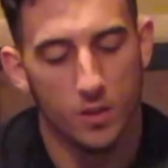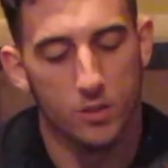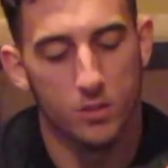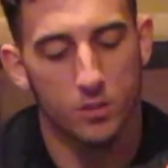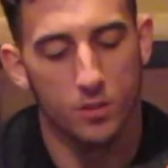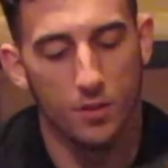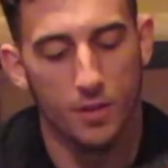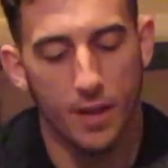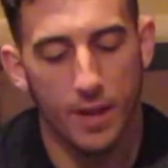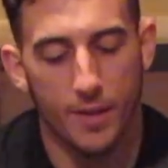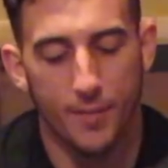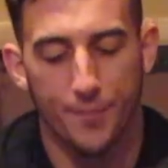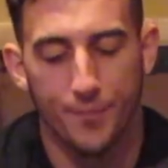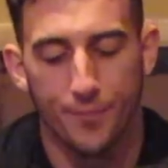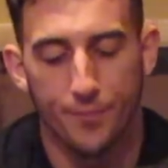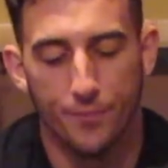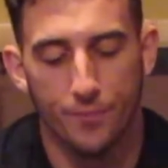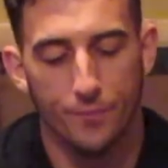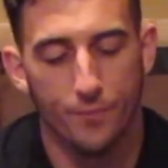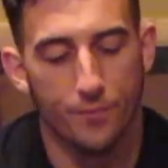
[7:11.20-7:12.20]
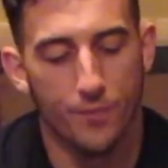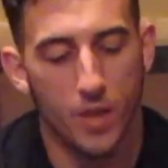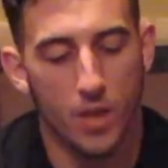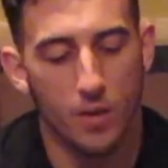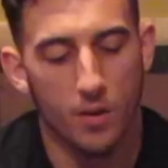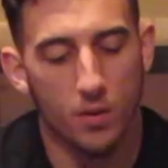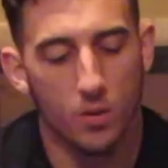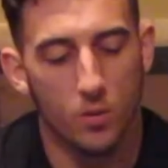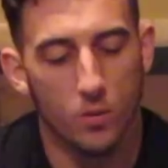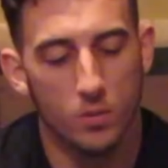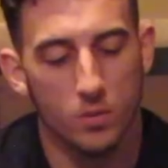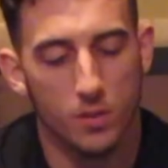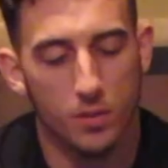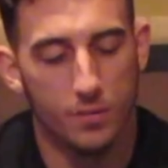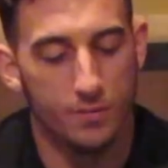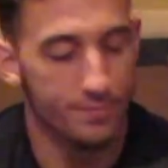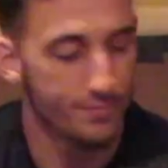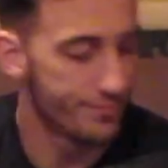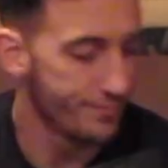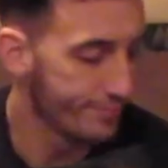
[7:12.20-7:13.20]
So yeah, very old,
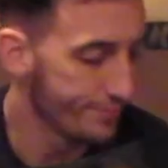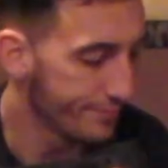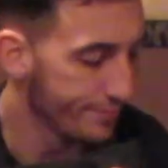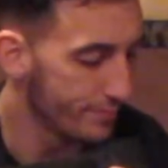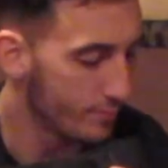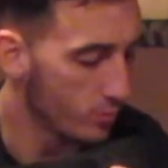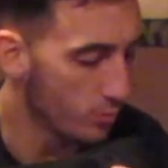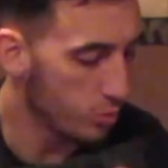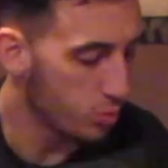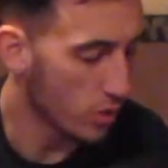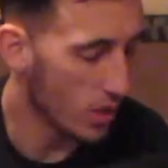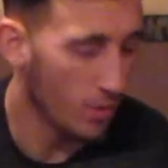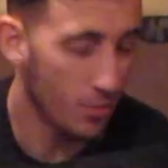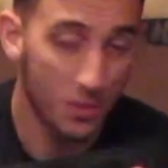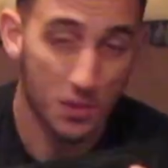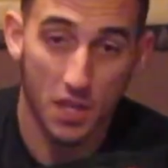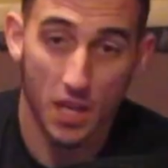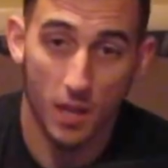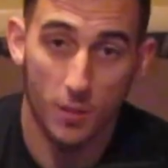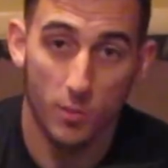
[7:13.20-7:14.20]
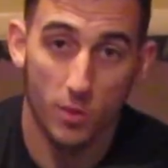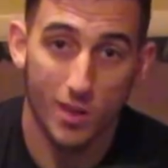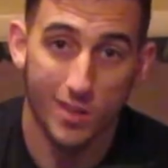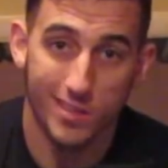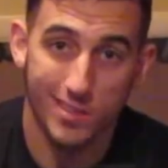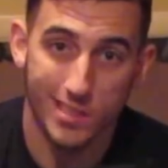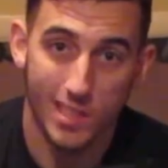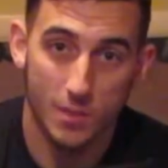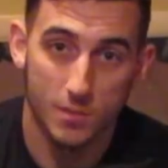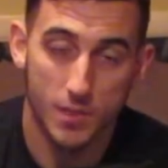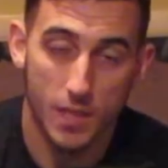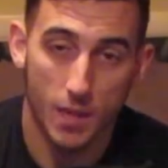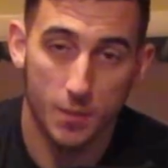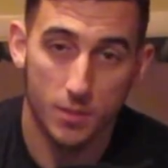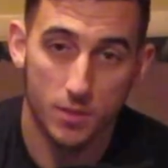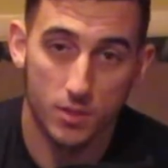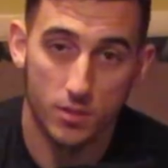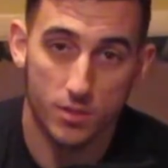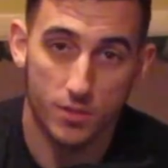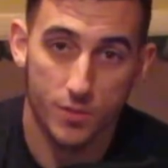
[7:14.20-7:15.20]
probably got them around the same time
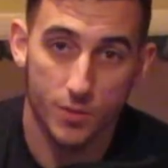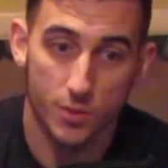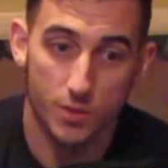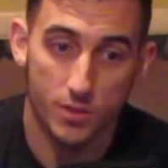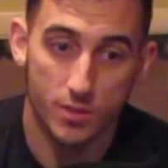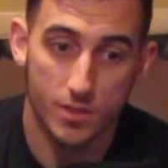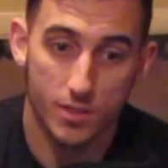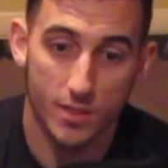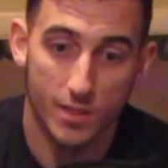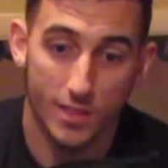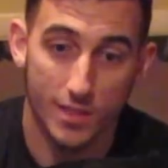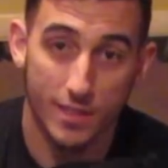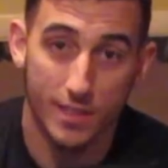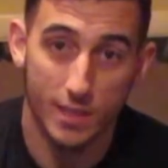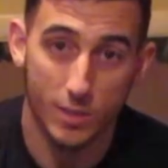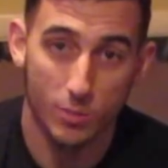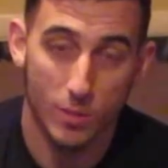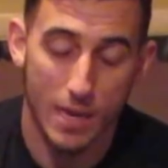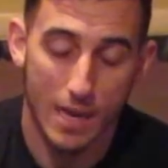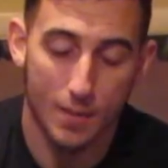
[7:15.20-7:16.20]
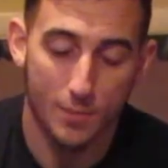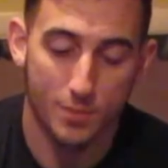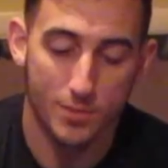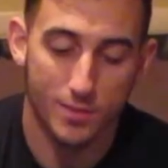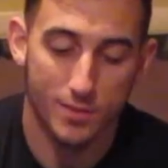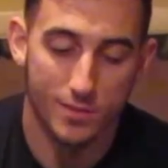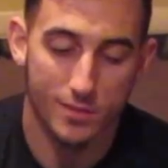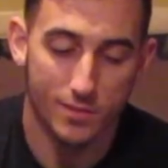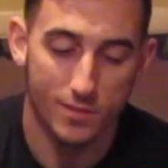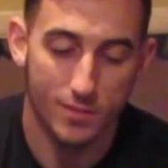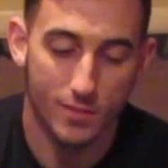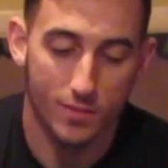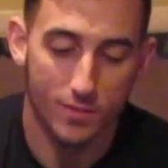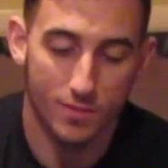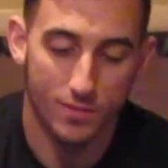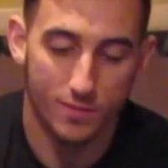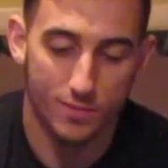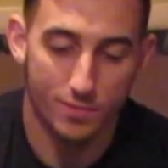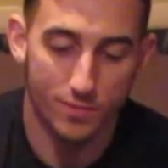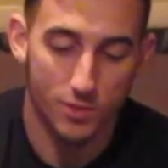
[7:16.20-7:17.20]
as those first knee wraps,
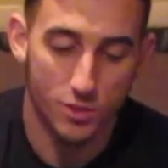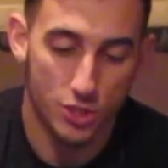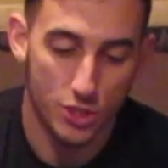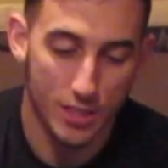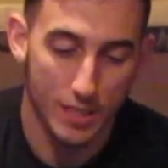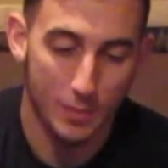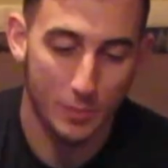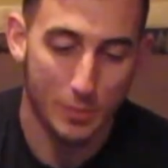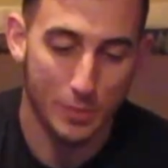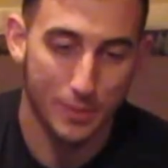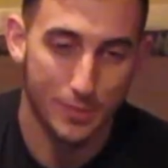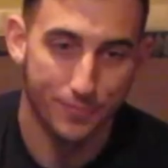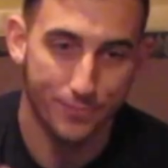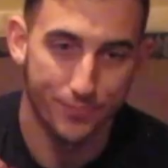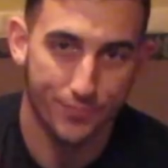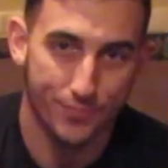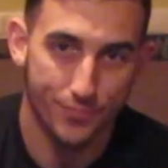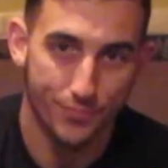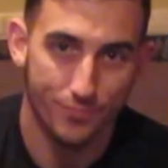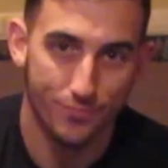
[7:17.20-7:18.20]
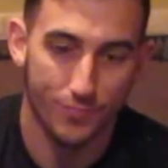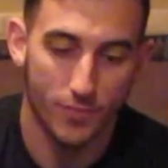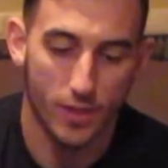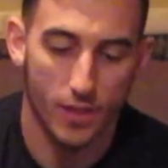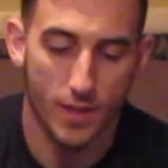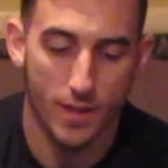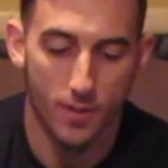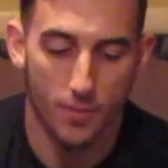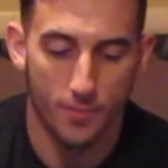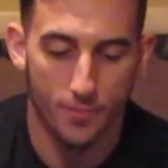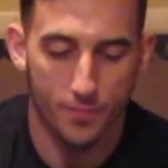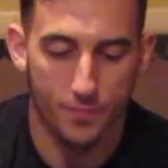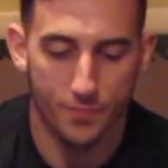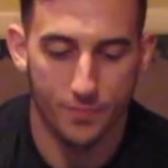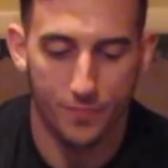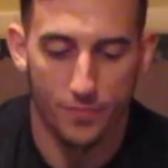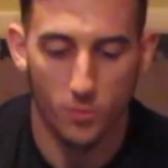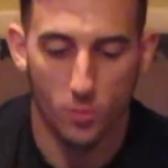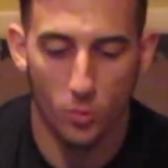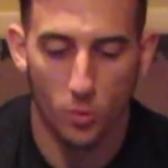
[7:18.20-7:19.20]
cheap, you know,
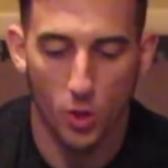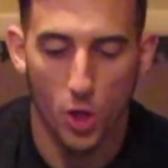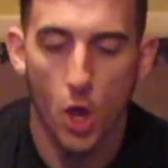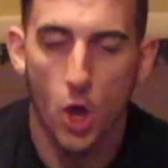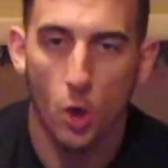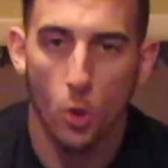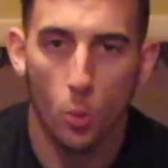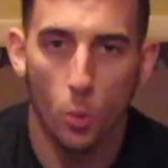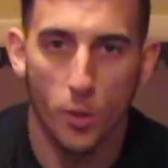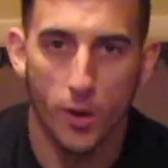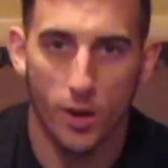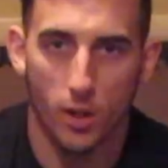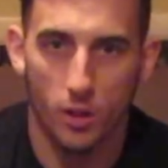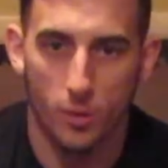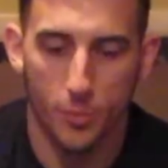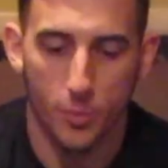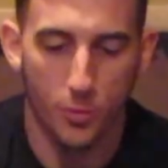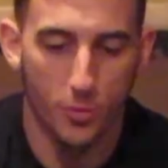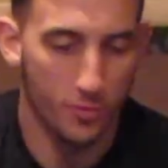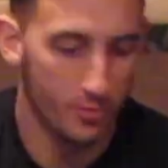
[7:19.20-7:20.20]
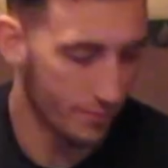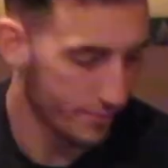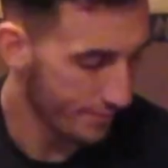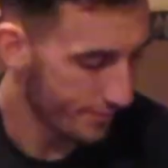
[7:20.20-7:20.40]
we all improve.